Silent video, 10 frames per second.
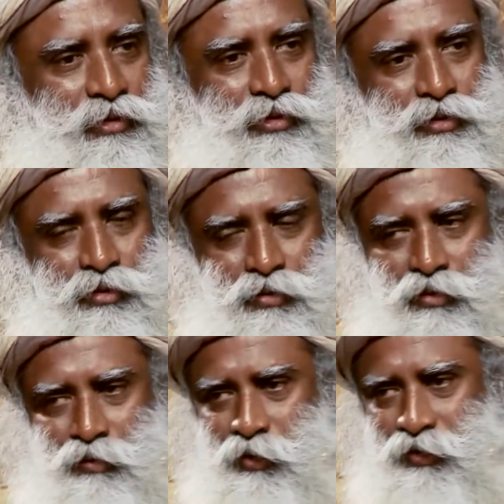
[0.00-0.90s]
You don't
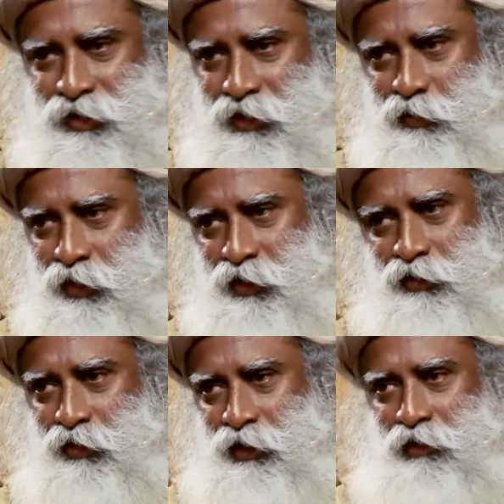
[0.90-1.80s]
go about celebrating
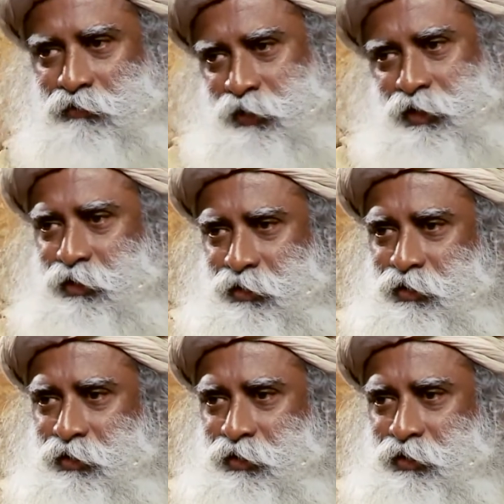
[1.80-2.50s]
your little finger.